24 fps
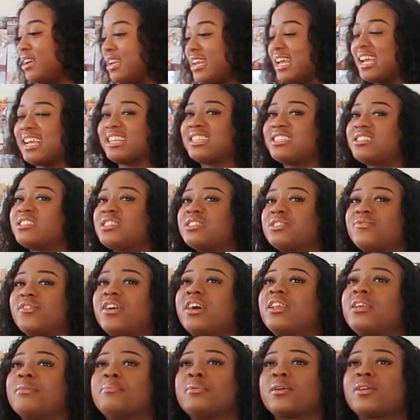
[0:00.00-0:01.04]
Like, this is
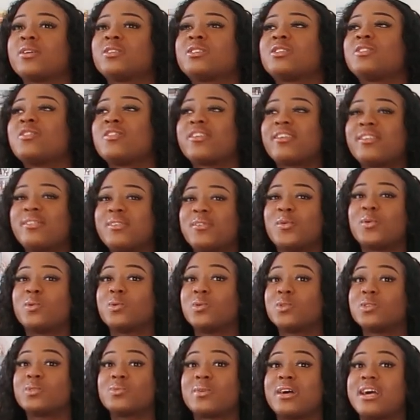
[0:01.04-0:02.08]
funny because look at the
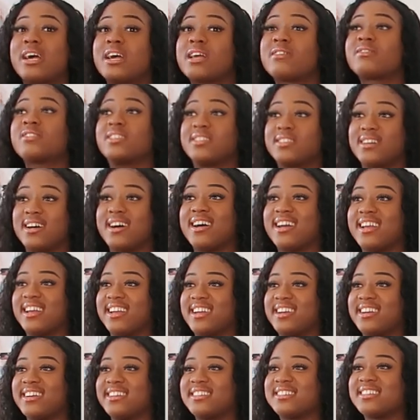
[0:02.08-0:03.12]
pores where I
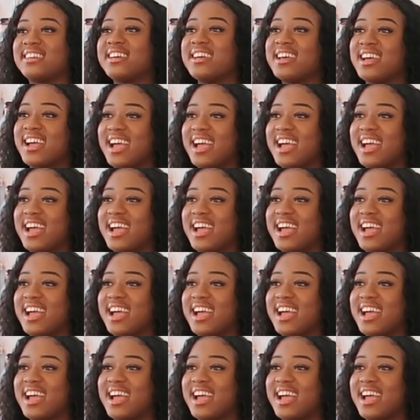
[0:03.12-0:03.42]
started